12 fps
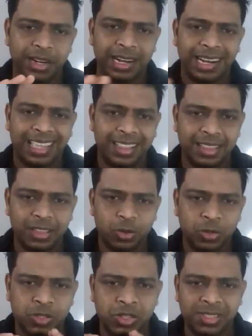length,
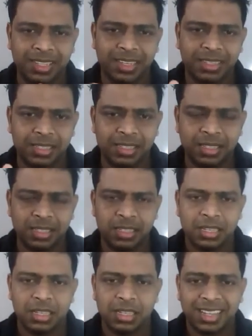ostracizing,
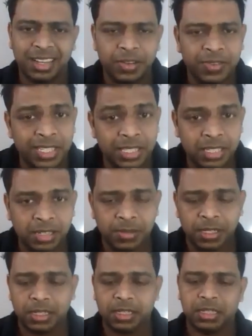kind of
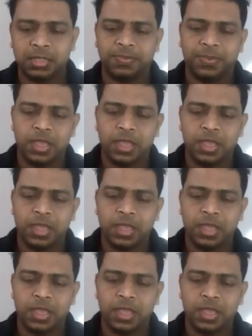discriminating.